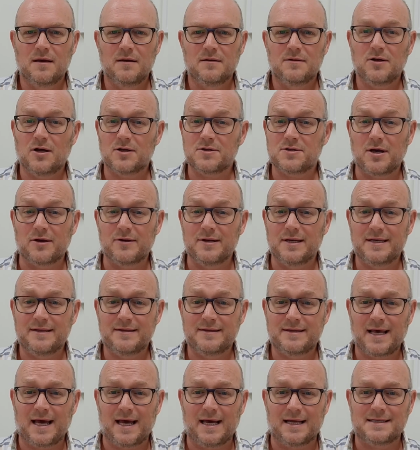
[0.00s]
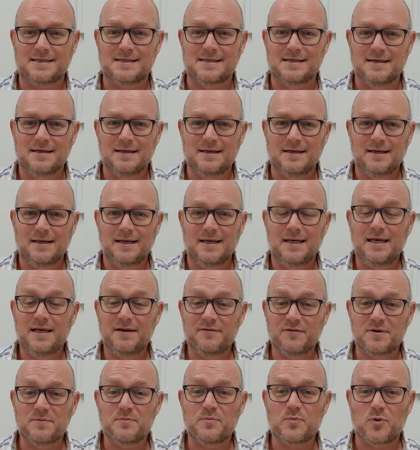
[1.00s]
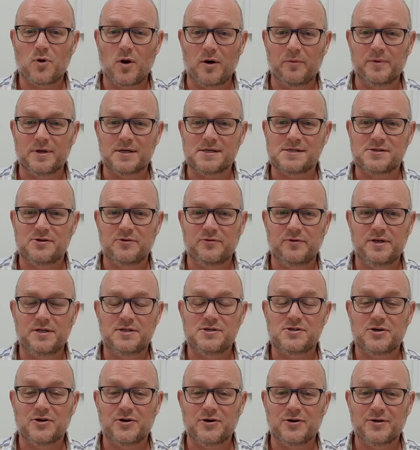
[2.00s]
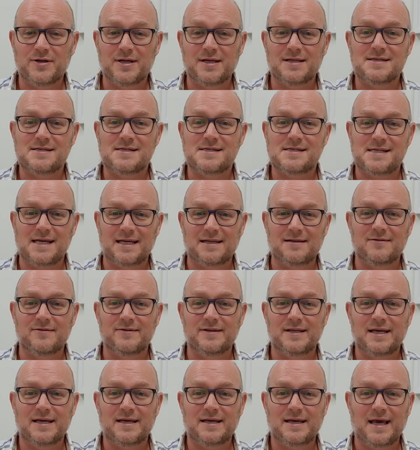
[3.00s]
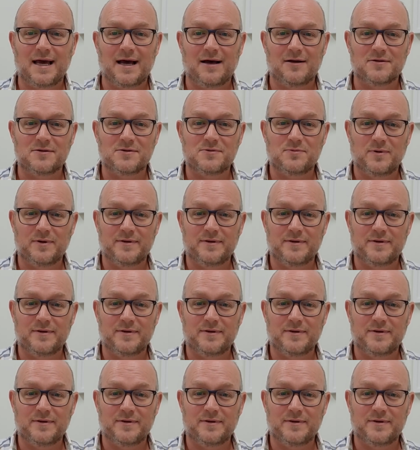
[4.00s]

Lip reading: Not only that, he even promised to return and settle the account